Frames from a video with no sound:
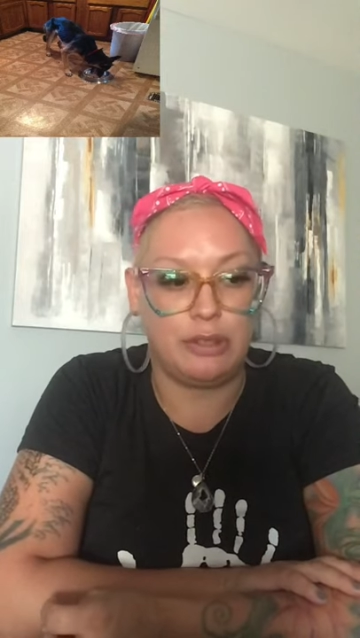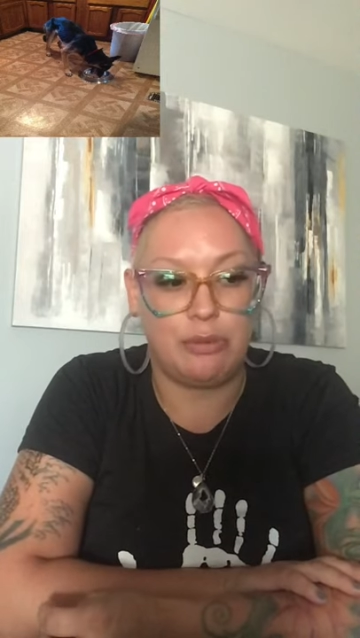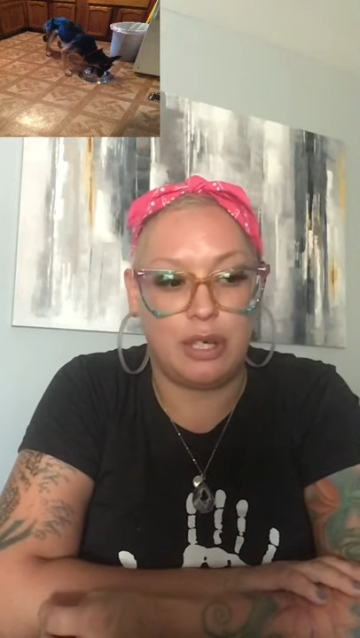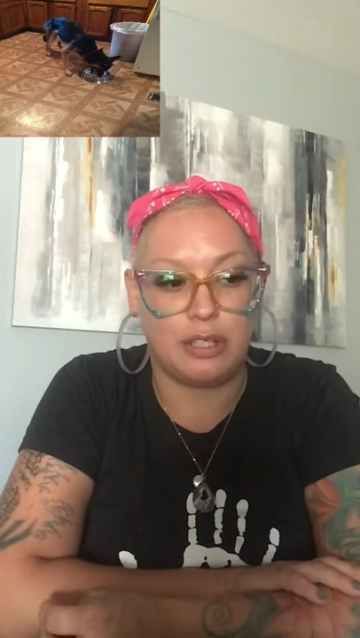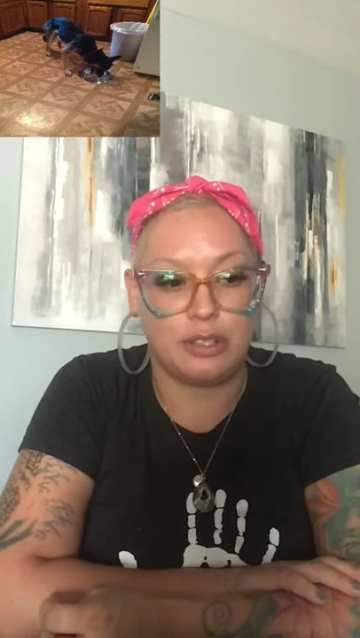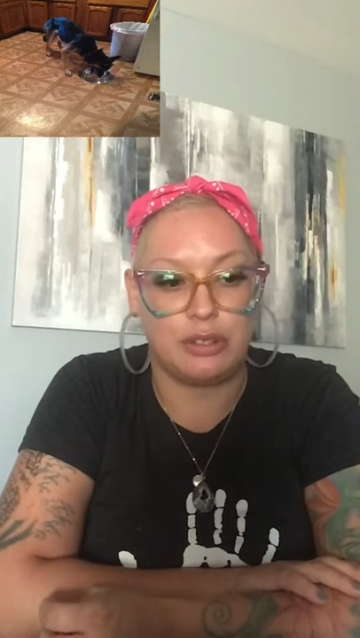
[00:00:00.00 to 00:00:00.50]

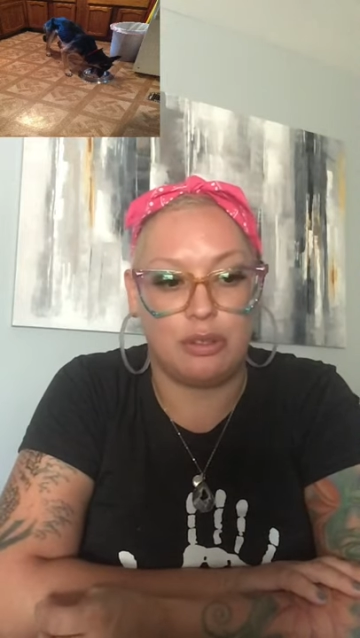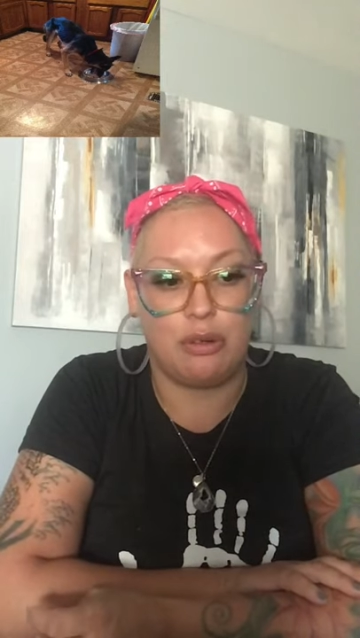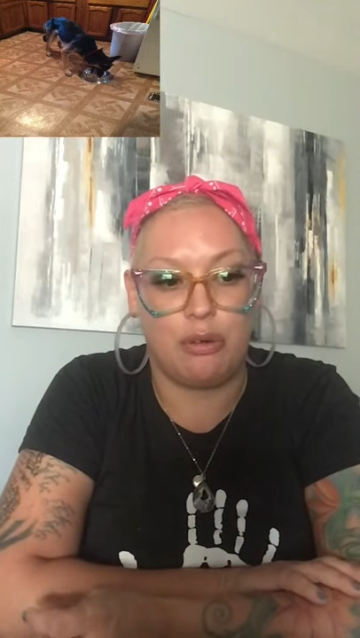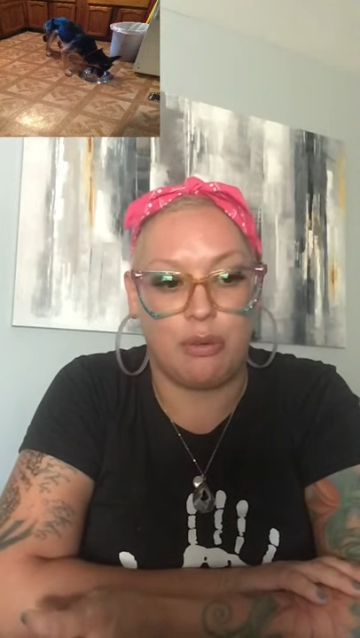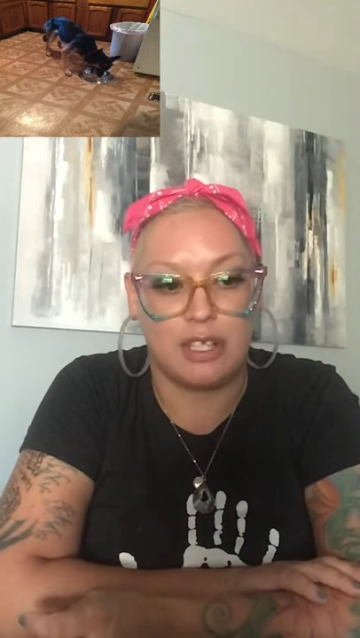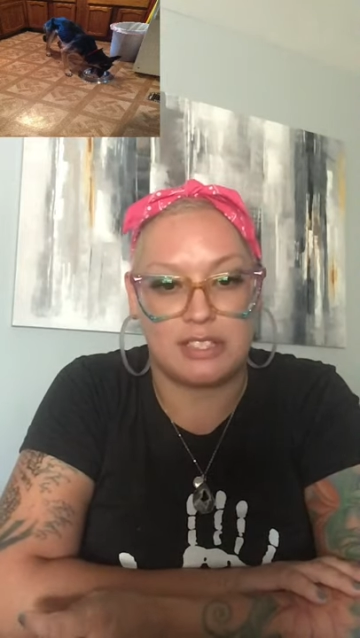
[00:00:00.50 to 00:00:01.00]
want to do
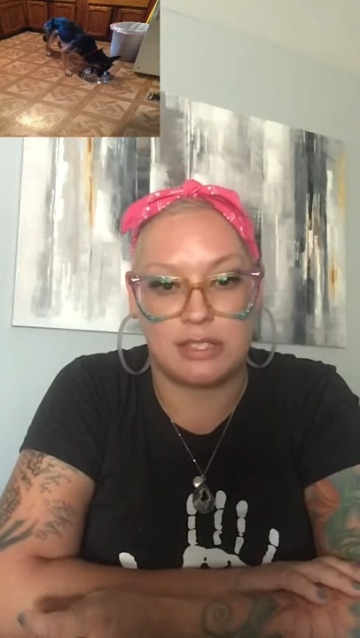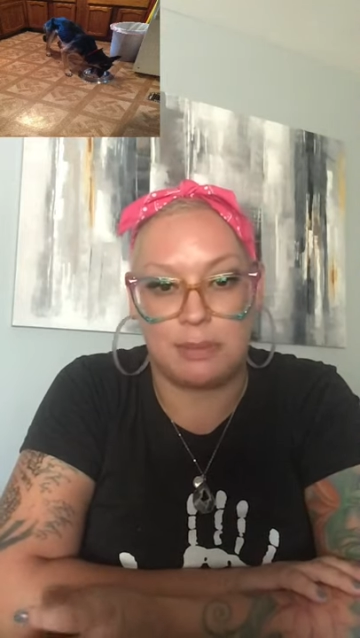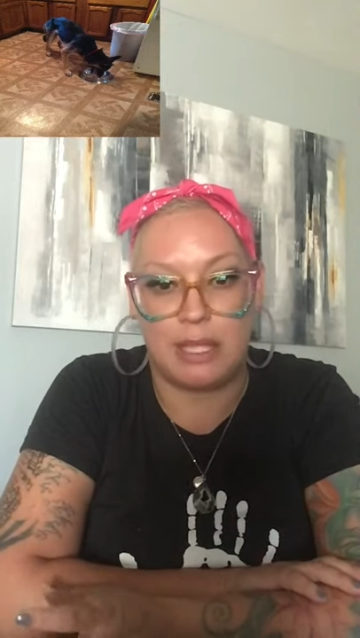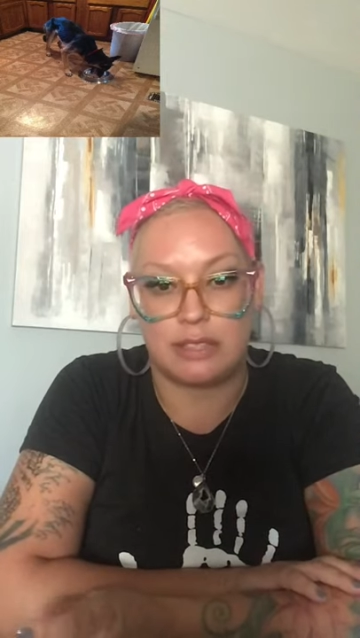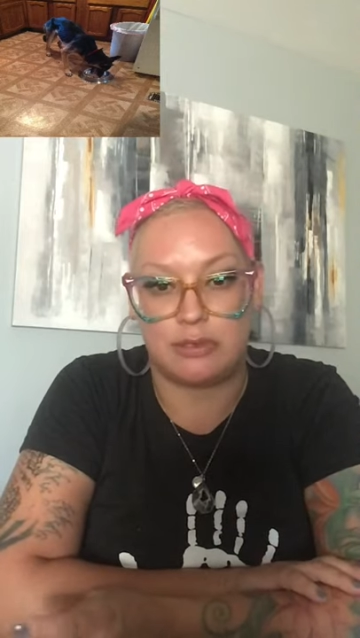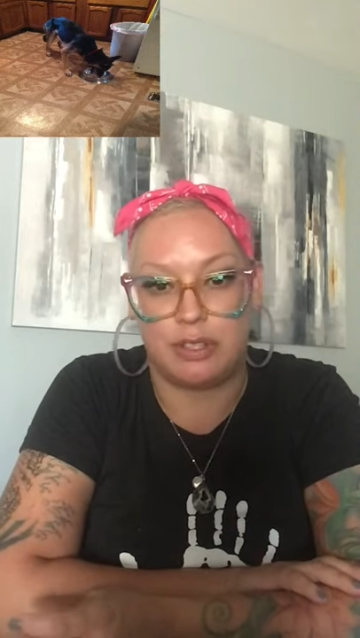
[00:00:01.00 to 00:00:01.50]
what's
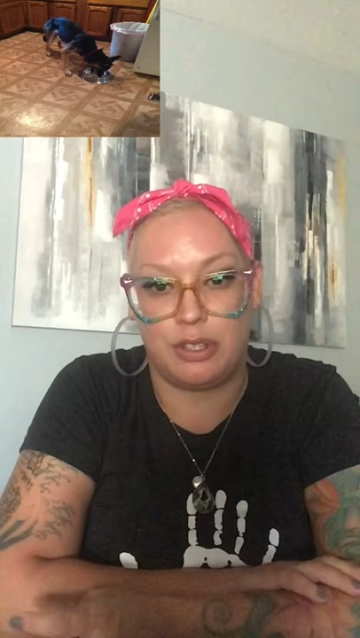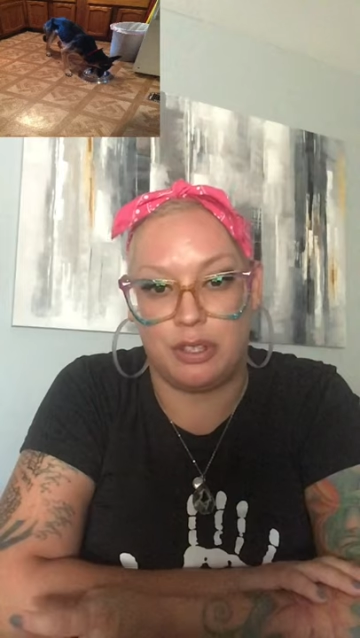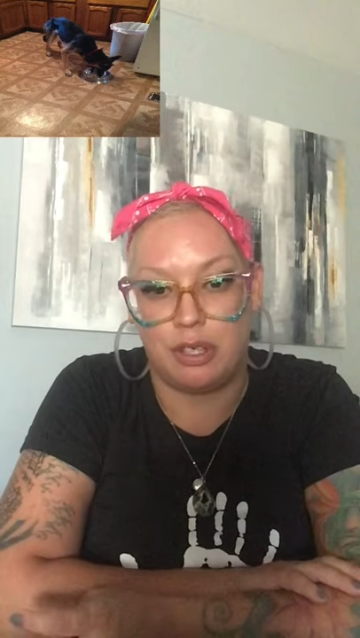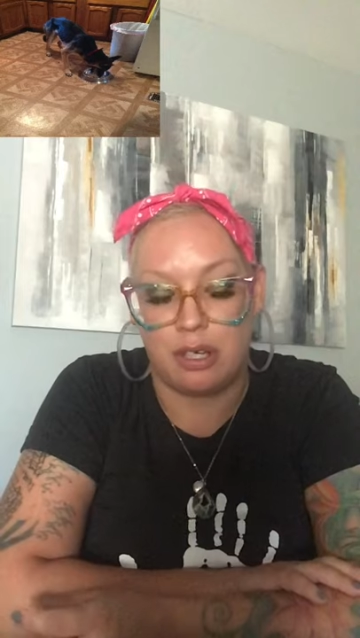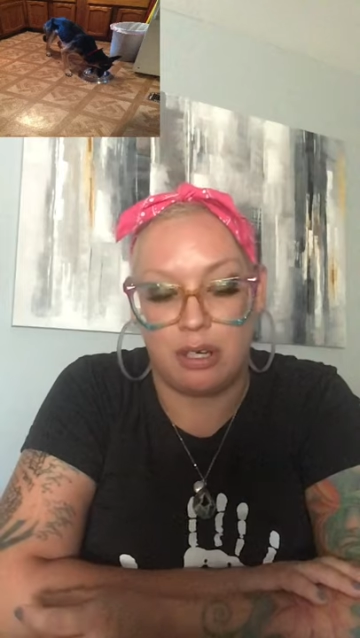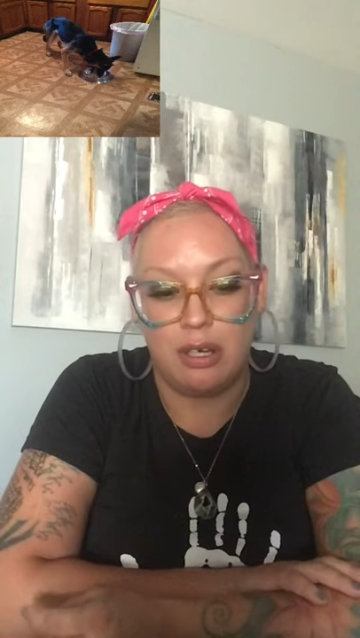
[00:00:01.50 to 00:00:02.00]
best for
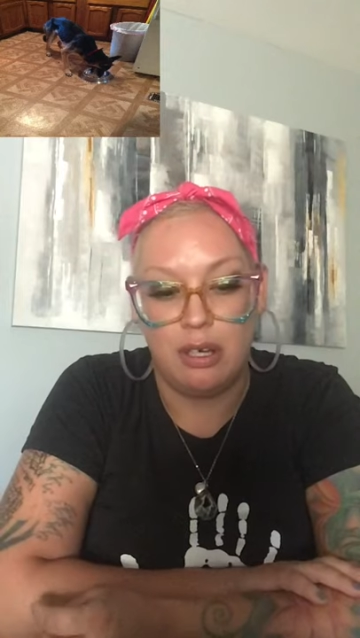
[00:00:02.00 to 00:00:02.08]
your